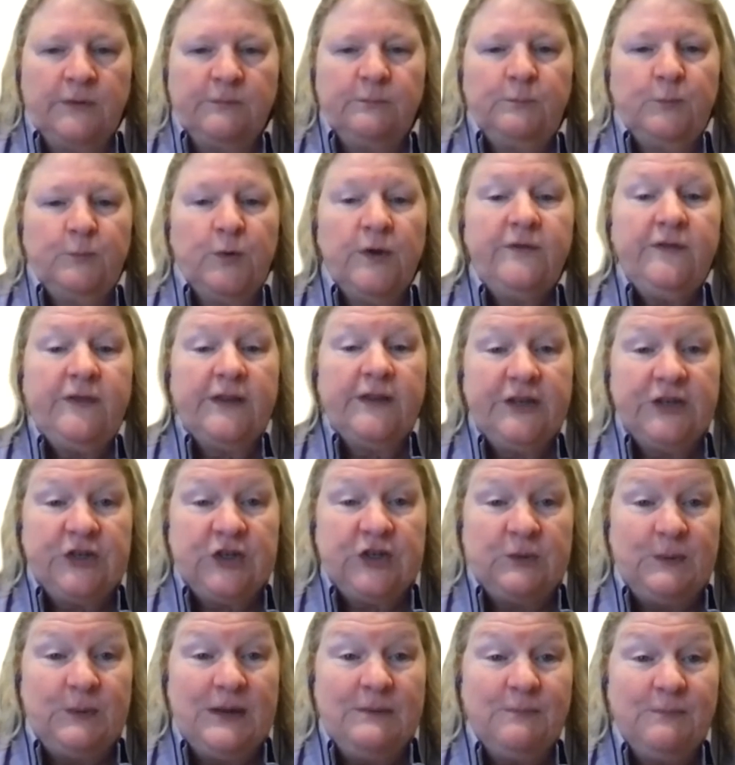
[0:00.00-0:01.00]

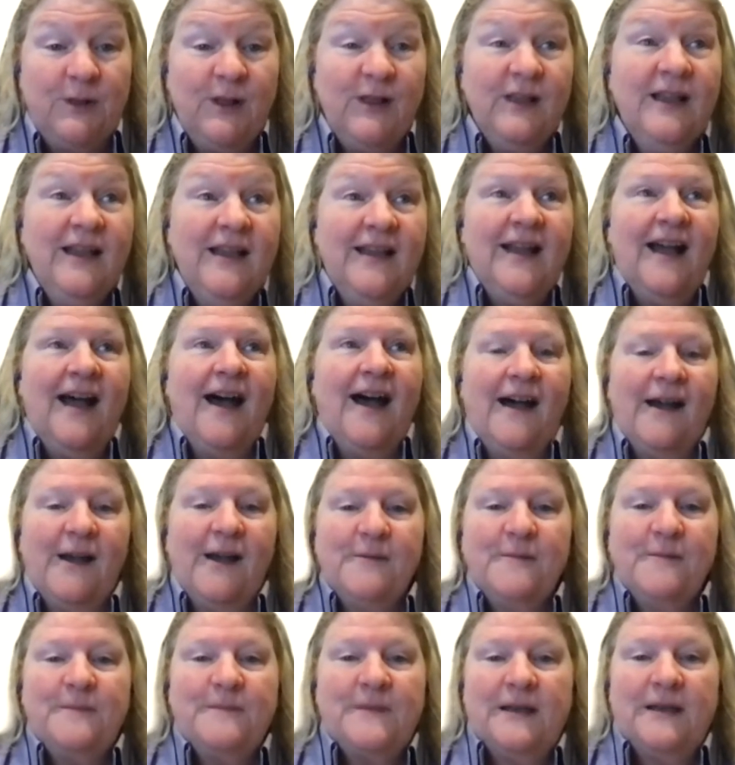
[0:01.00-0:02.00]
privileged people,
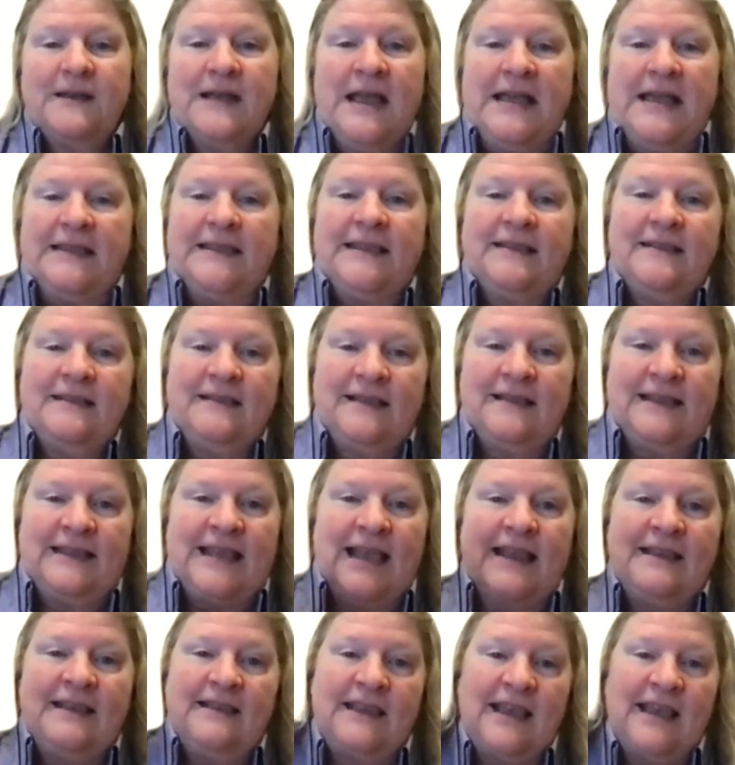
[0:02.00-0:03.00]

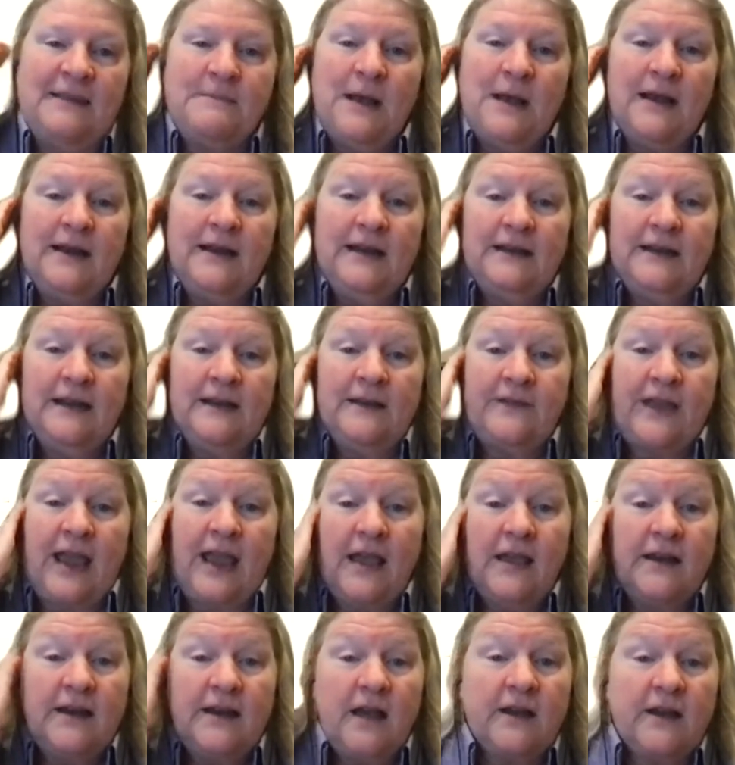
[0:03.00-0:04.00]
they might have
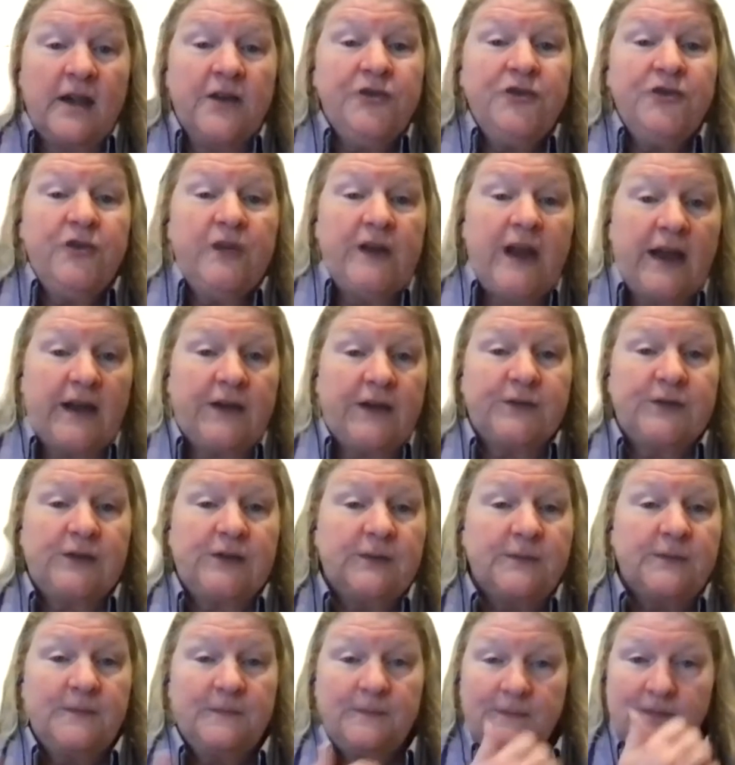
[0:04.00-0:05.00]
had a country
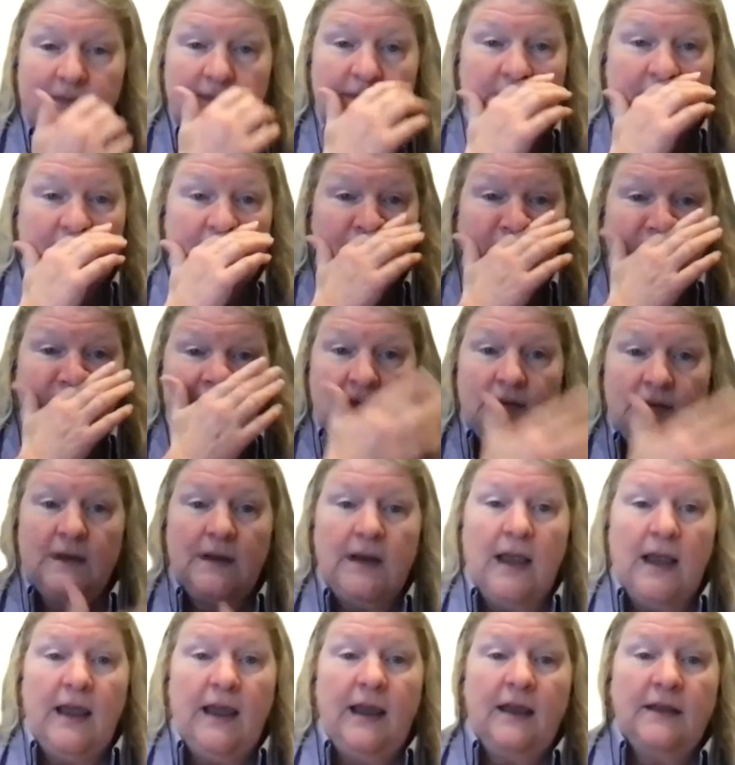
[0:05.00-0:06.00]
house.
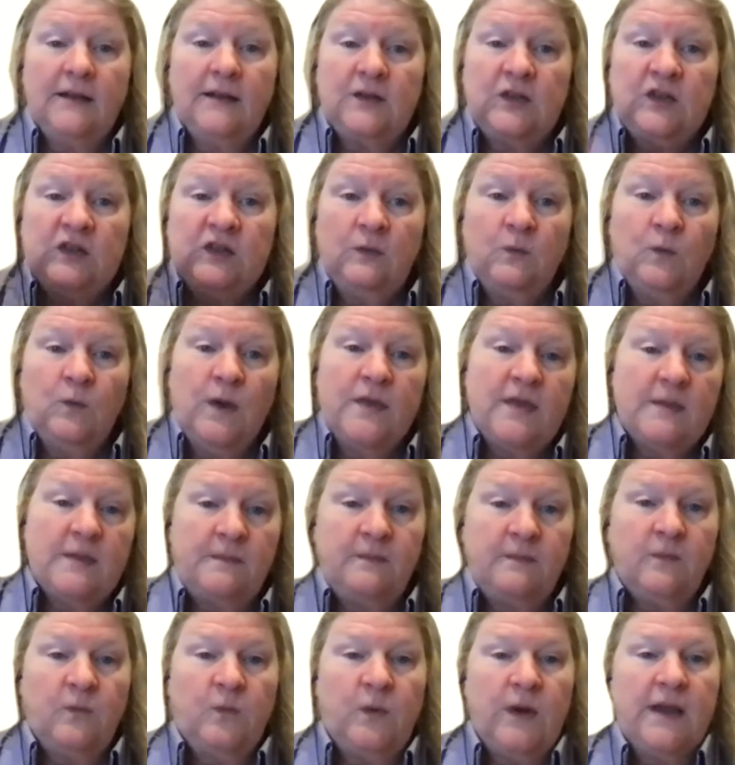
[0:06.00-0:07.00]
And when
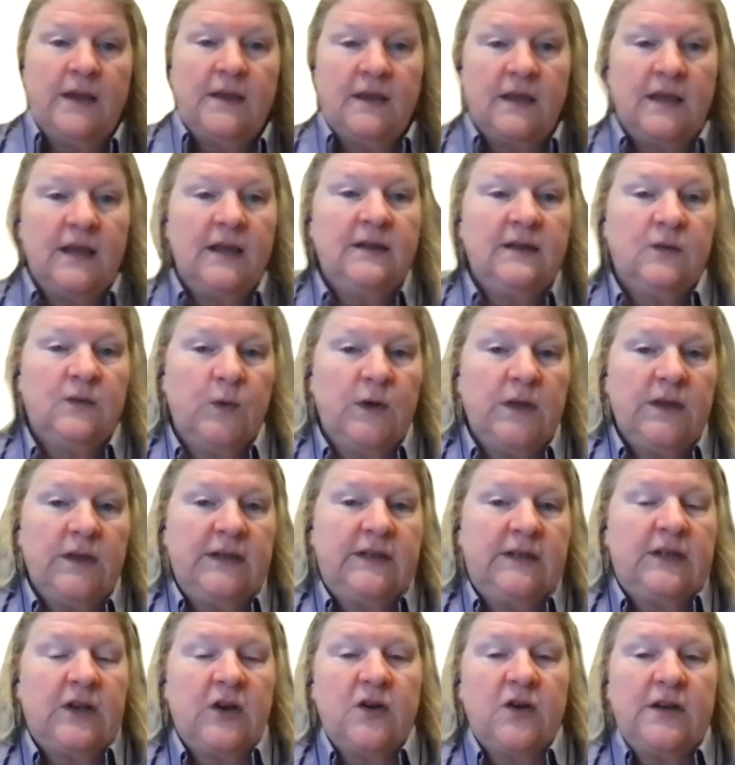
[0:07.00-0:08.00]
things really
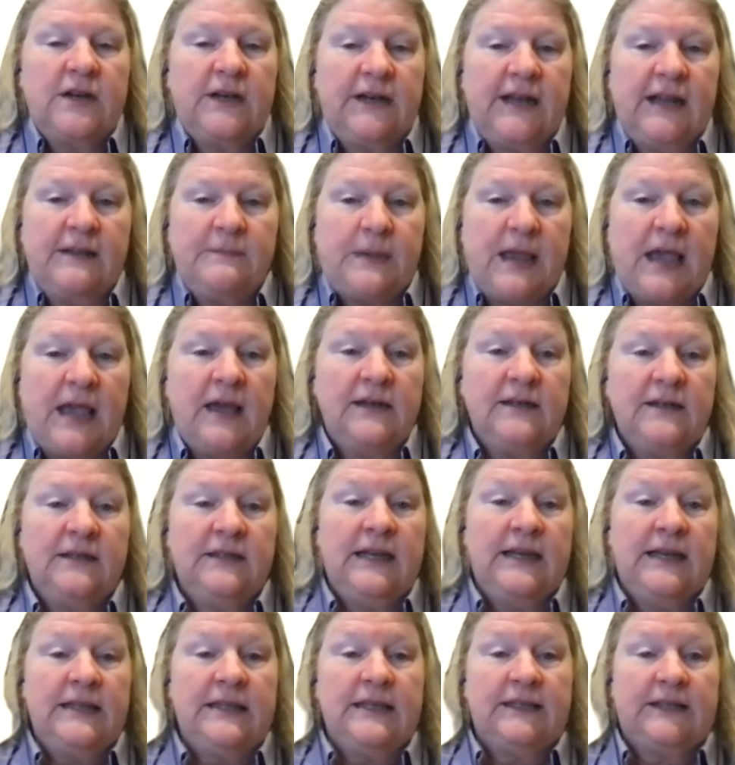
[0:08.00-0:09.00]
started to get bad
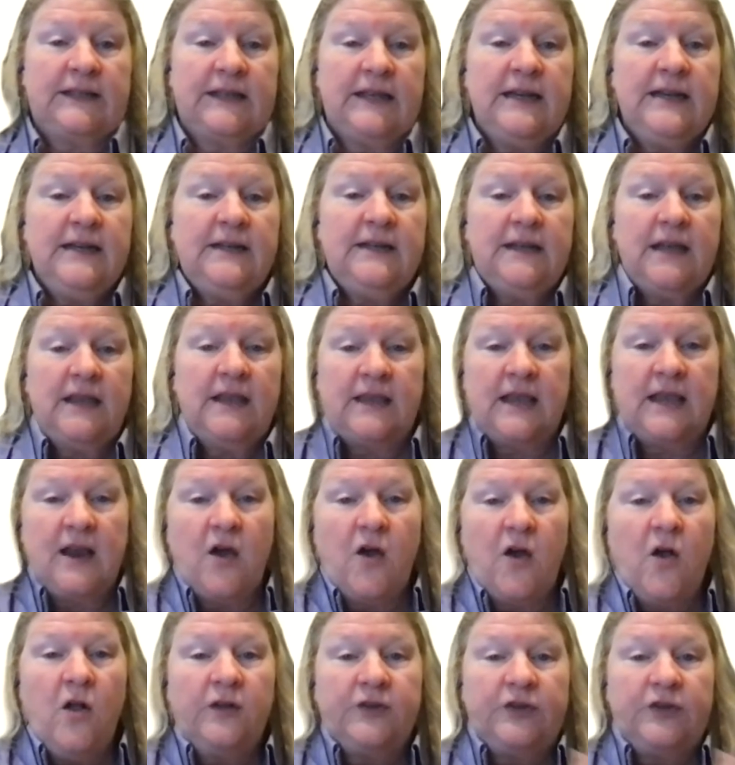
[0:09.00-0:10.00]
in the cities, they
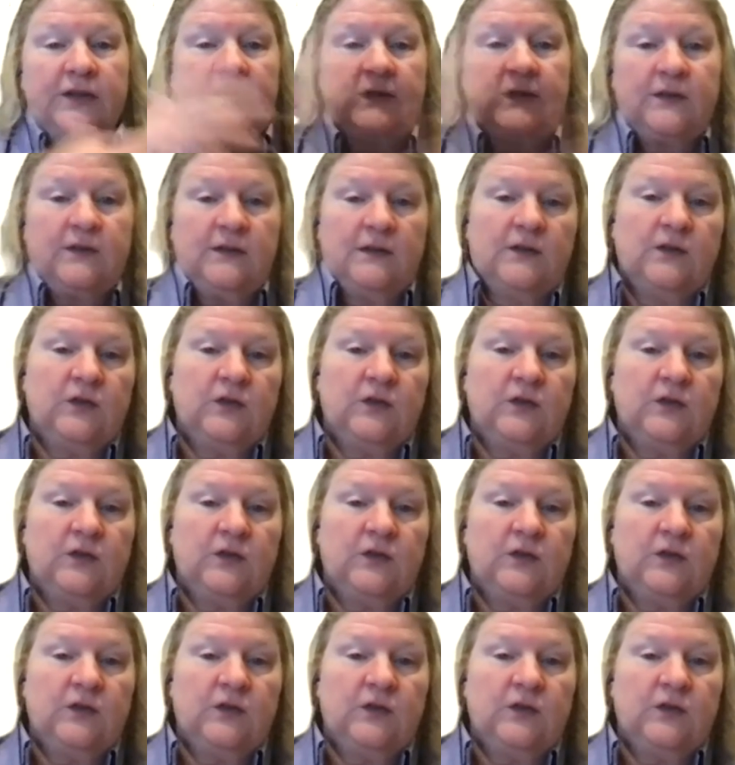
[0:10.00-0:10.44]
all just